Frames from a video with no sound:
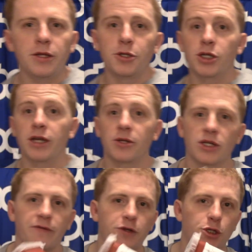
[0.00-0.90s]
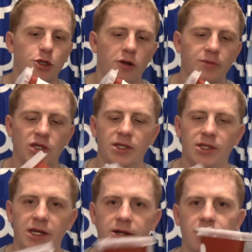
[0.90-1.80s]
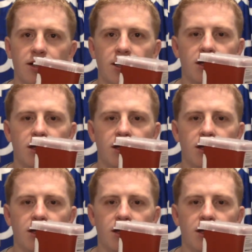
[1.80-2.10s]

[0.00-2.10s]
you should get yourself a sharps container.